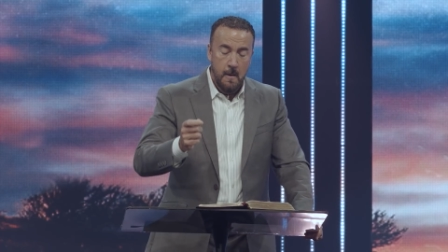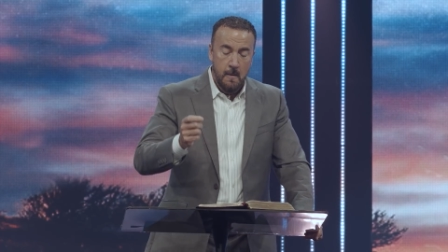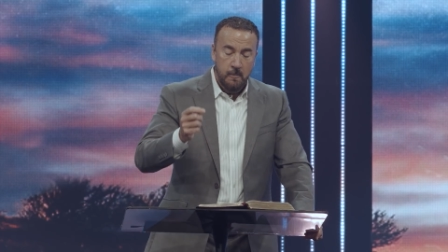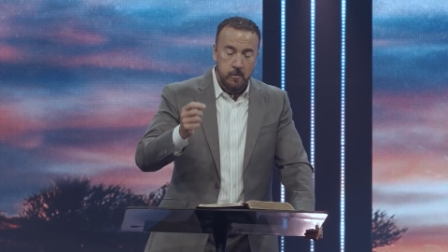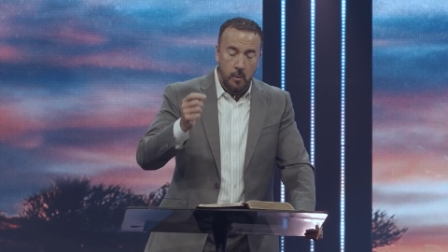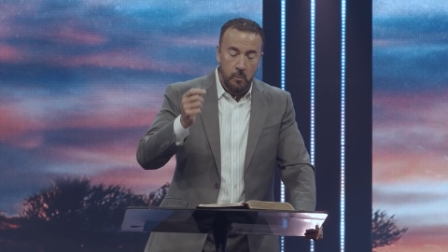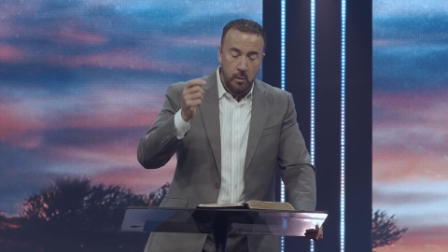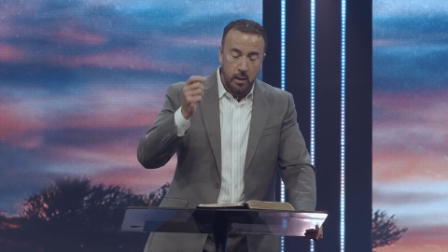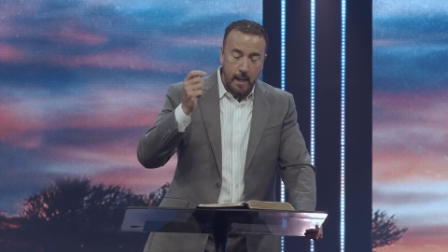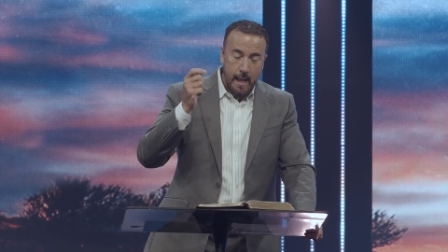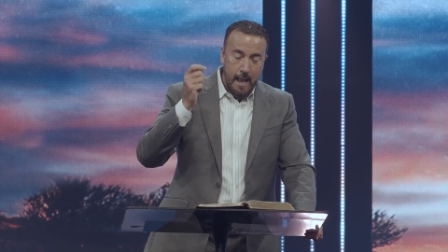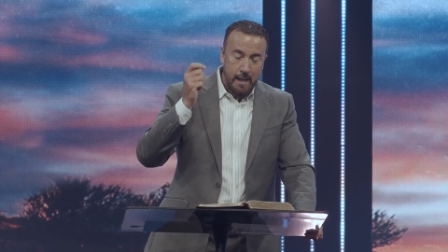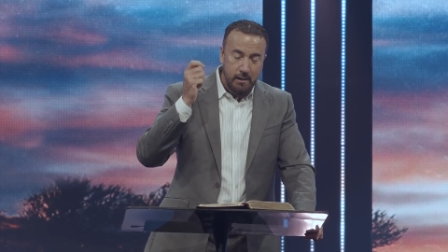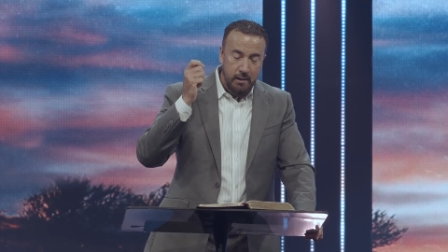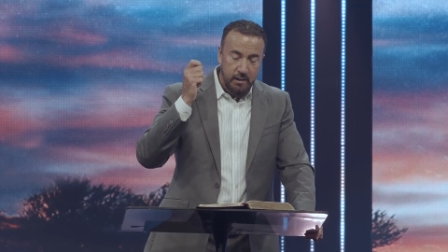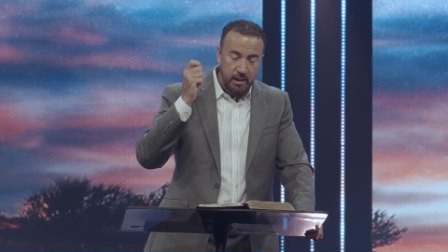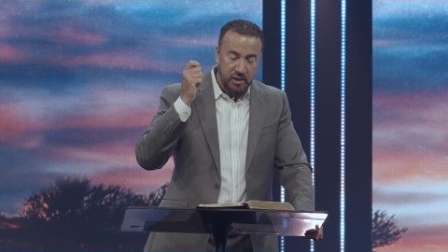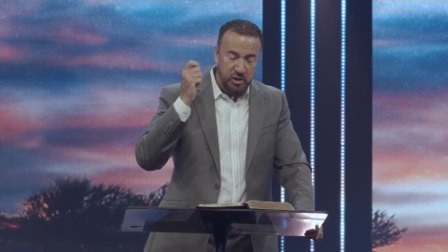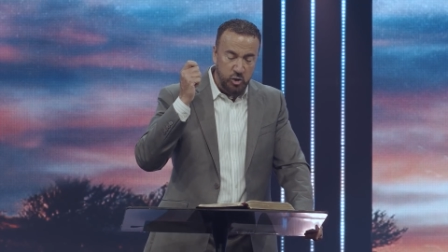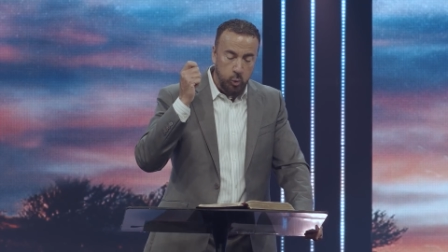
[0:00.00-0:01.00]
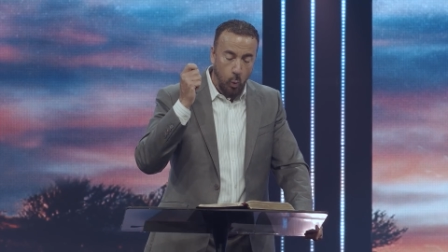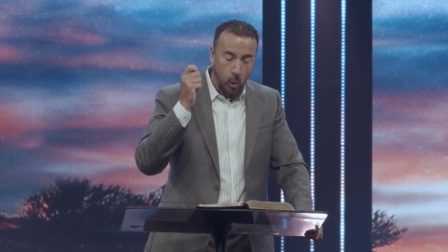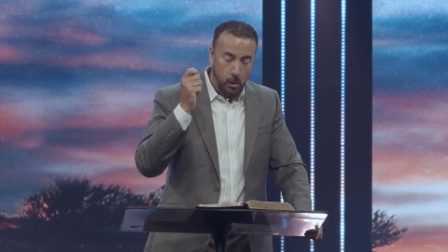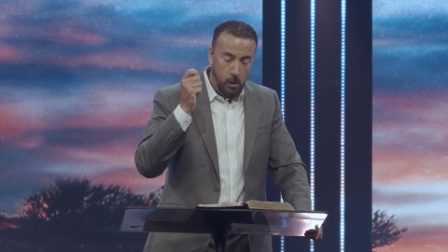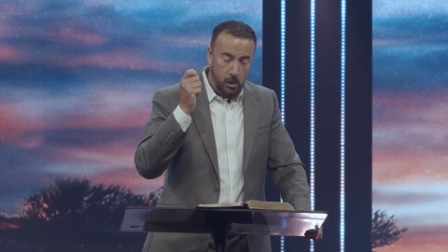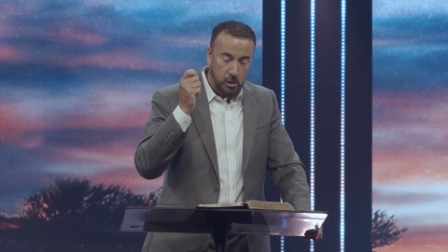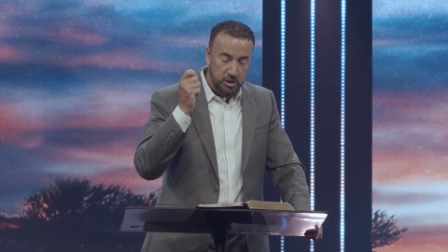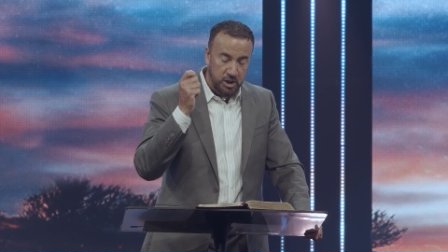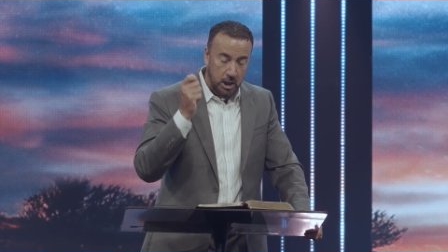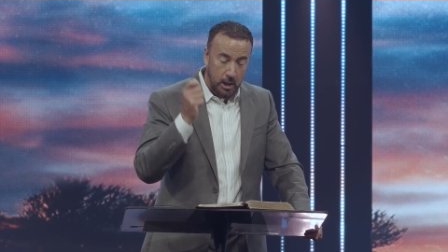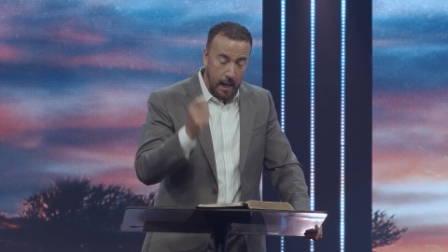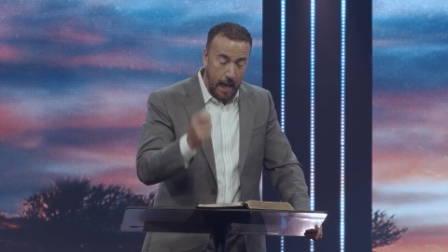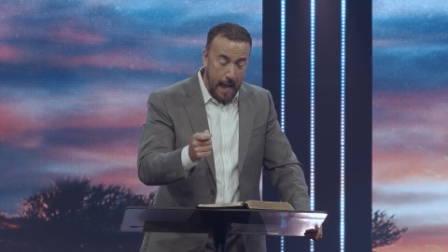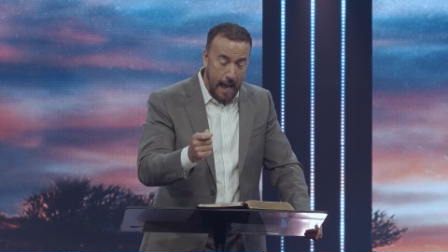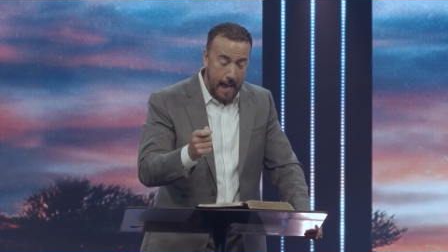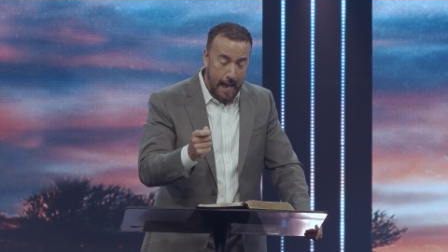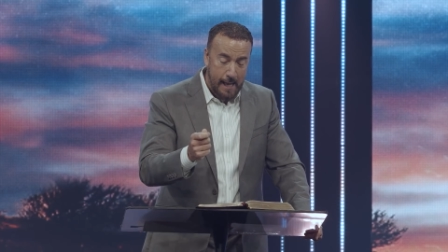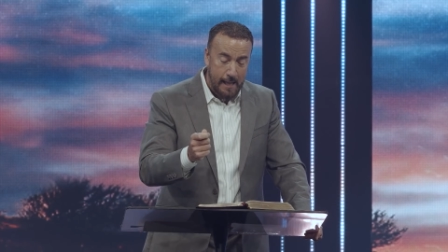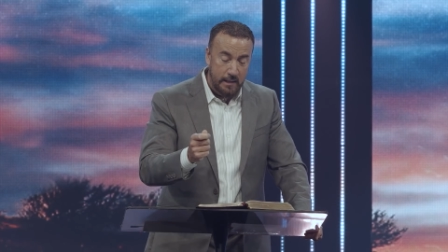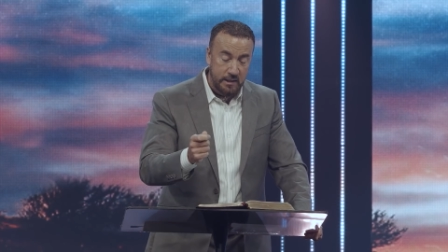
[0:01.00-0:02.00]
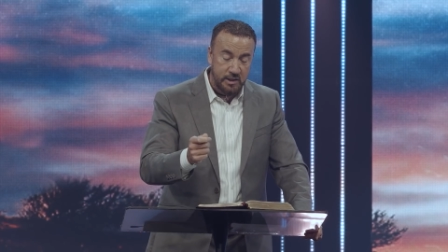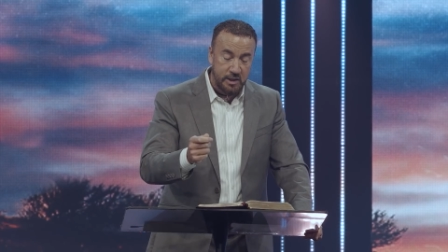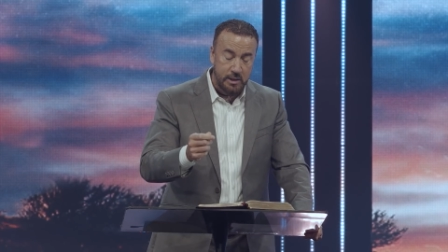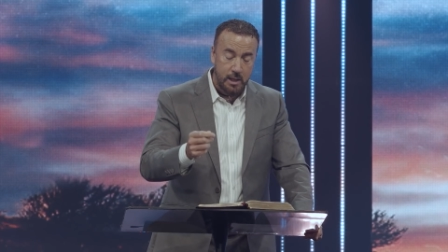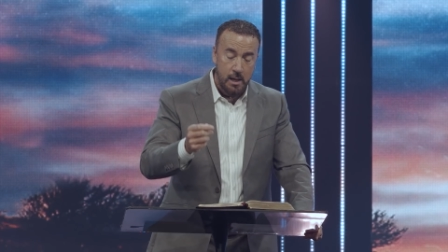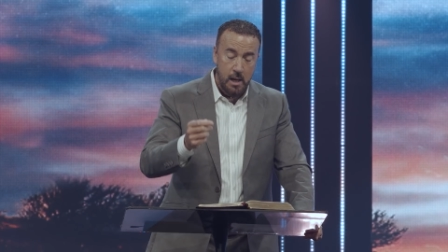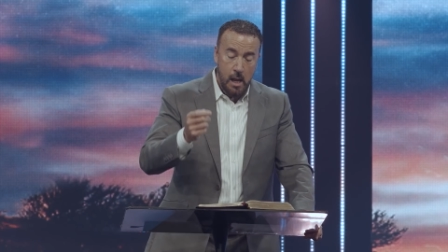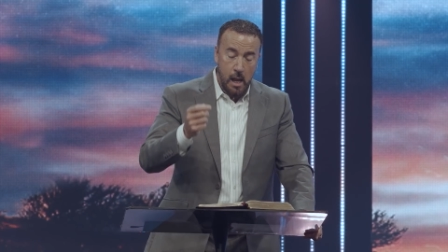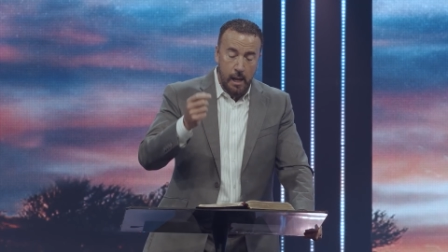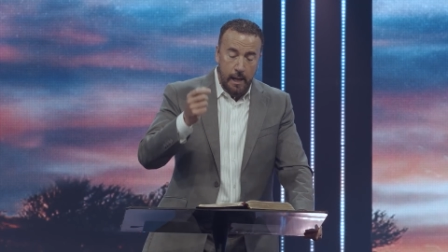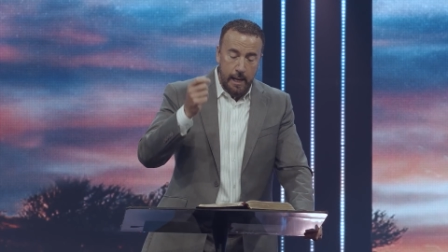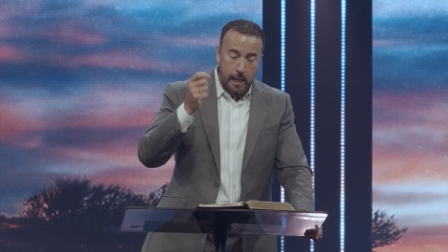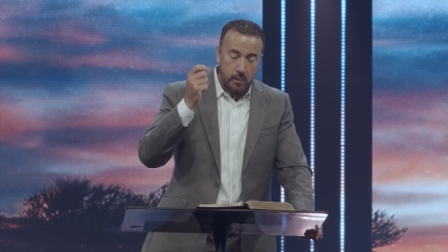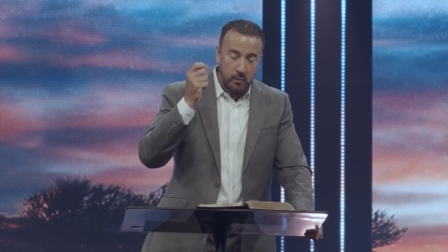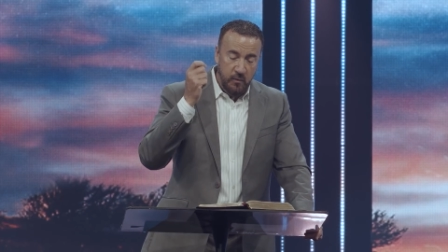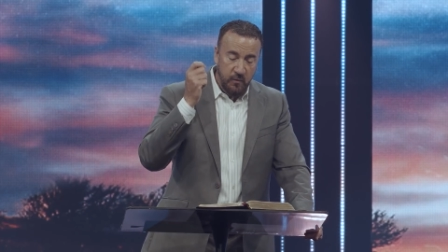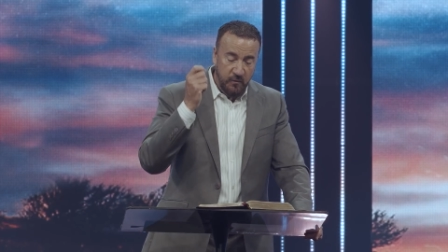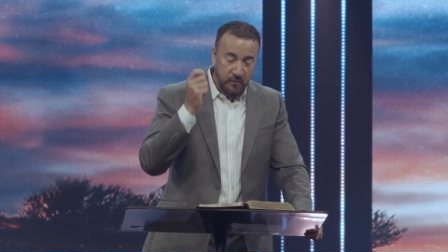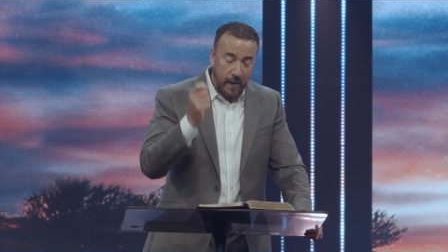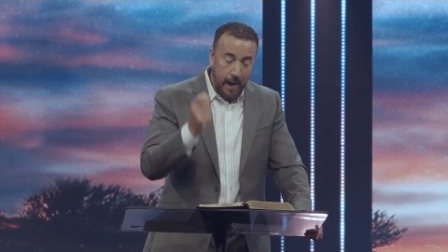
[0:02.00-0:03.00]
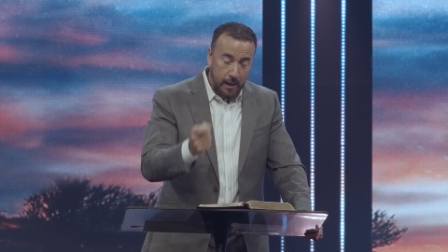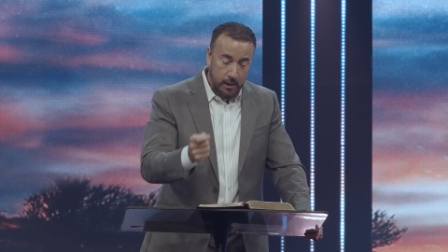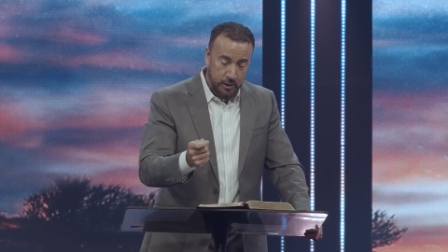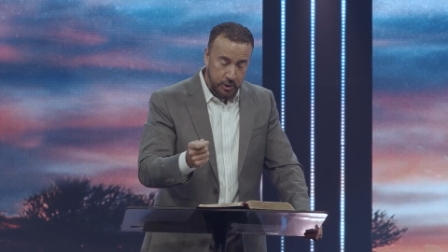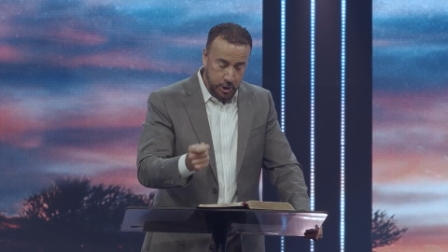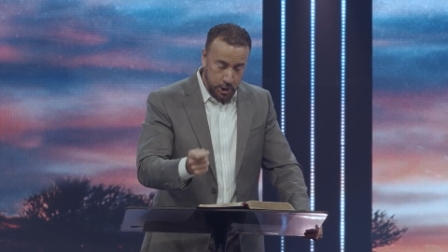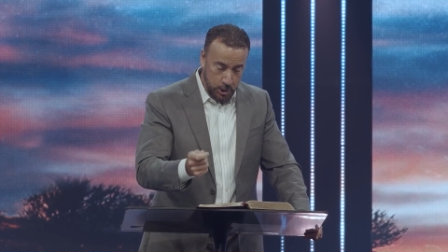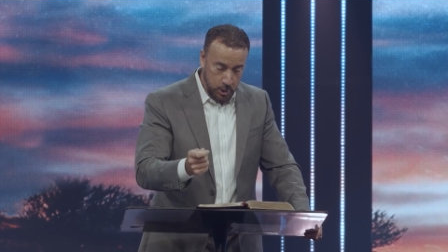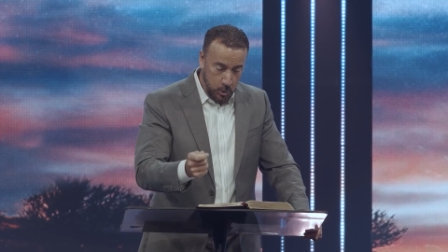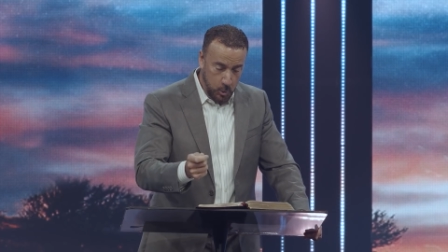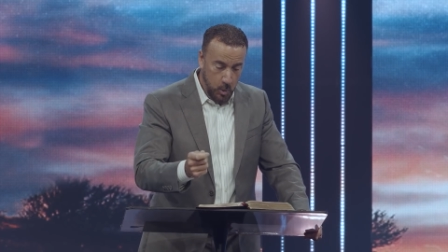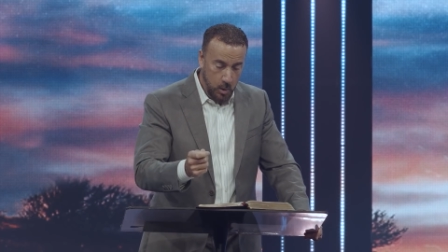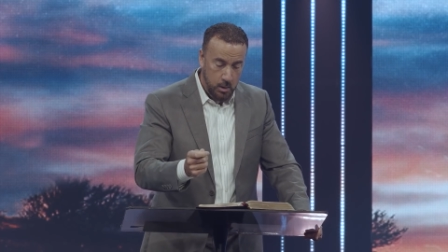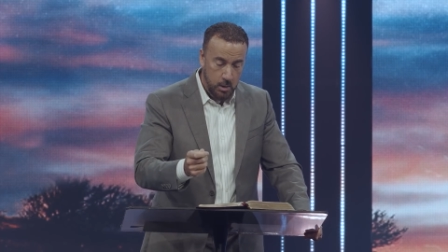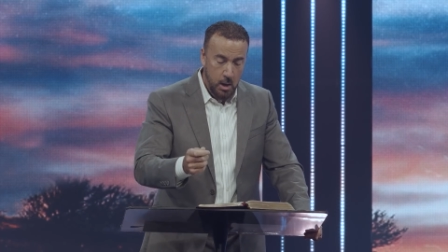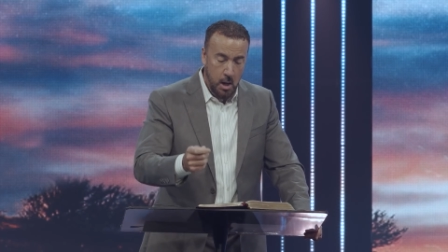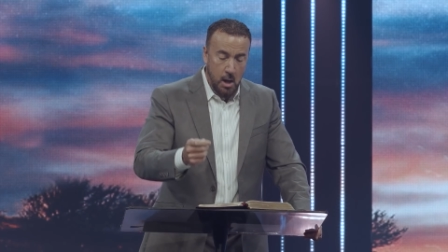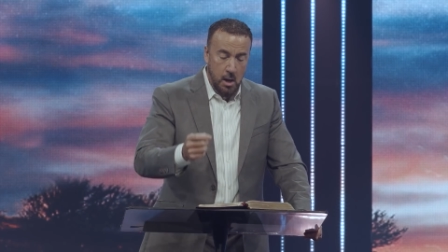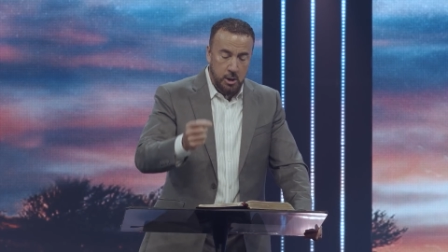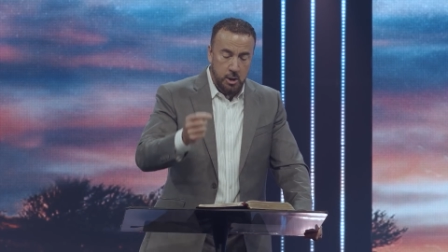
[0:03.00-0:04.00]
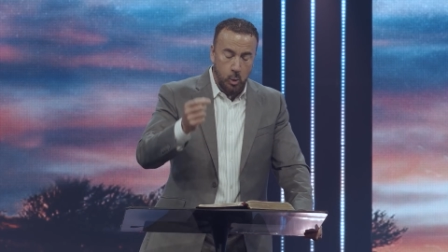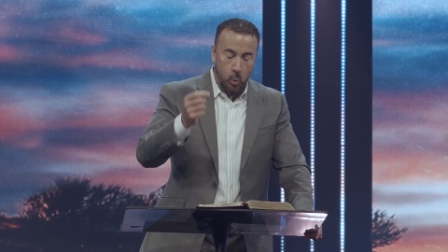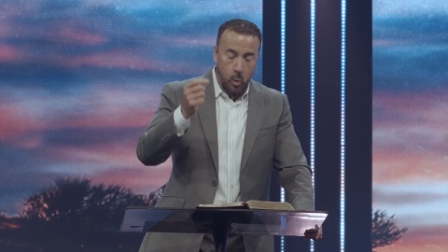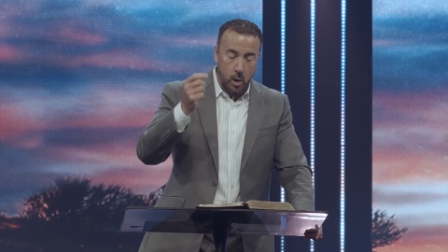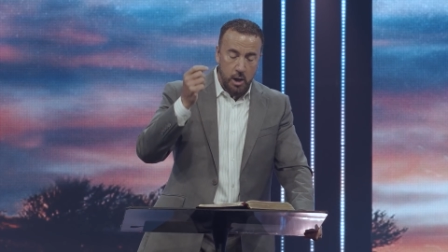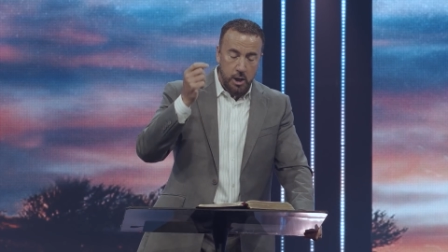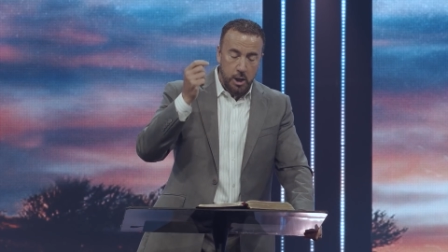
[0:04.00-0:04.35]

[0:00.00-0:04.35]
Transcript: from letting this world's lies infect you to where